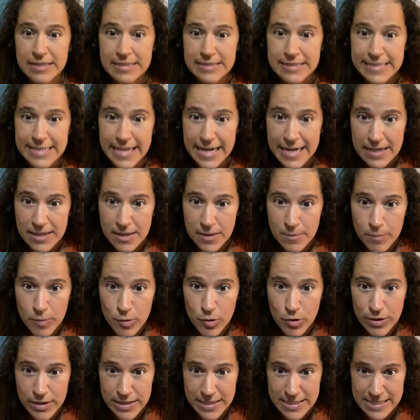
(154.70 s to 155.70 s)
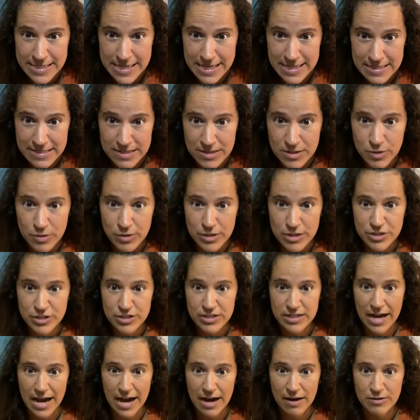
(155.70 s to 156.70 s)
Dana Port is asking a question
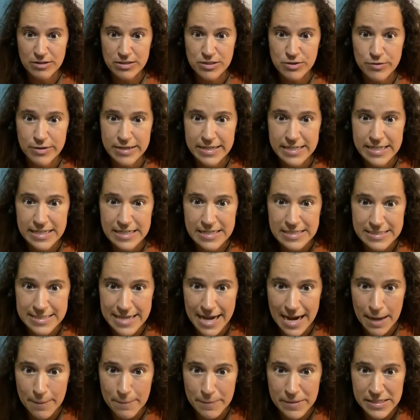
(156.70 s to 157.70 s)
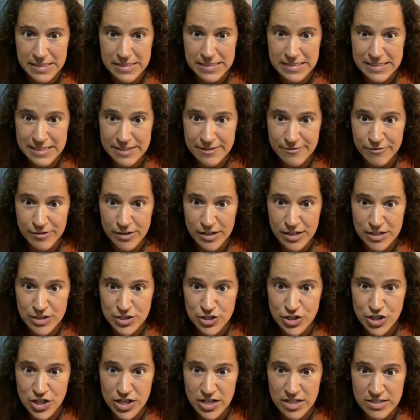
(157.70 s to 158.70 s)
How is Reiki and tapping different?
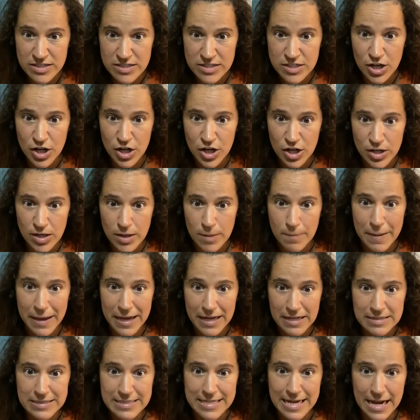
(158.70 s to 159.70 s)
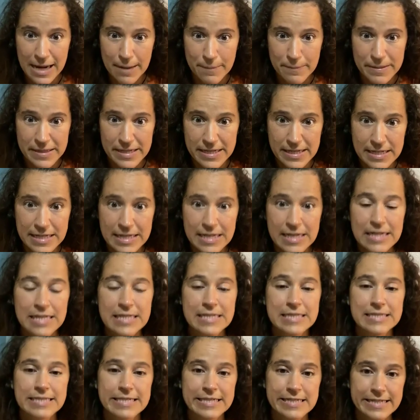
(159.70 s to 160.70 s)
Just heard about tapping
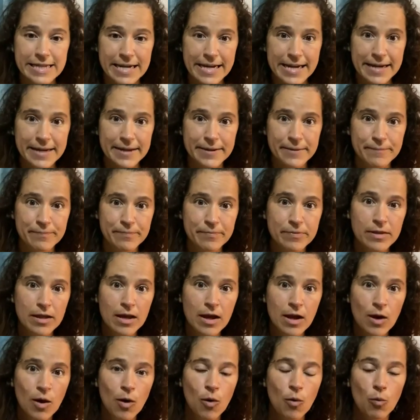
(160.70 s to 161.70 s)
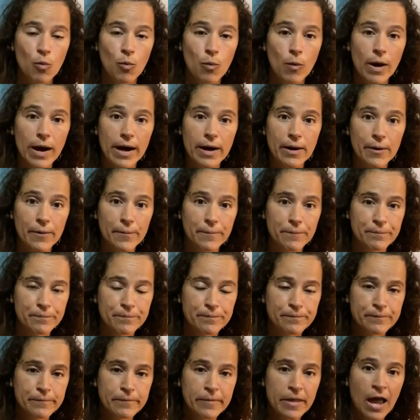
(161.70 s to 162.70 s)
today. Well,
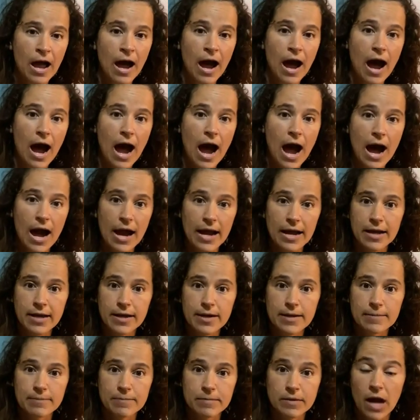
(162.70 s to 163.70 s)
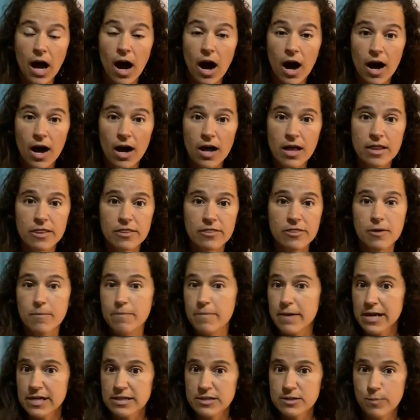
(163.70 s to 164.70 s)
I am not the
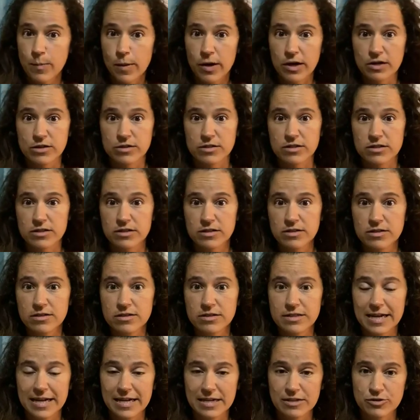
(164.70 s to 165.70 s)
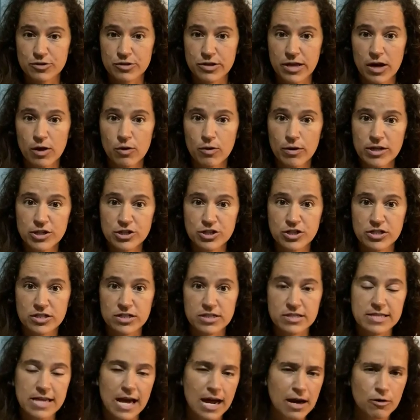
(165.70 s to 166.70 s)
best person to answer that question
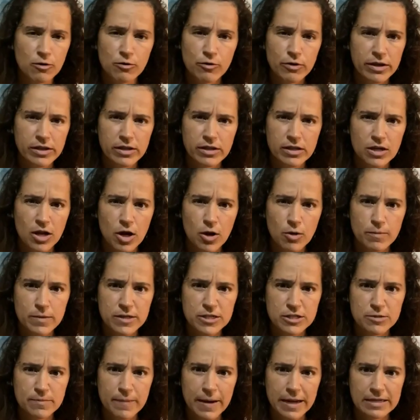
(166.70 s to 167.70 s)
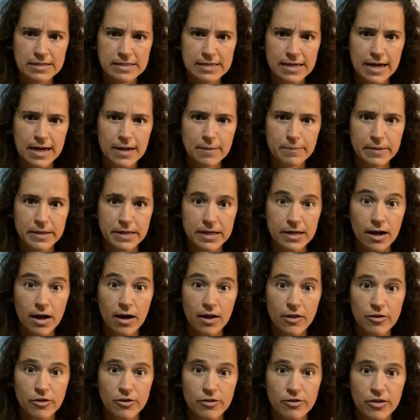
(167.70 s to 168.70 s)
because I don't really know much about tapping
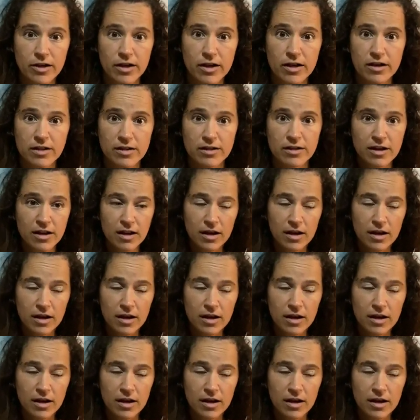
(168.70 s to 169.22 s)
other than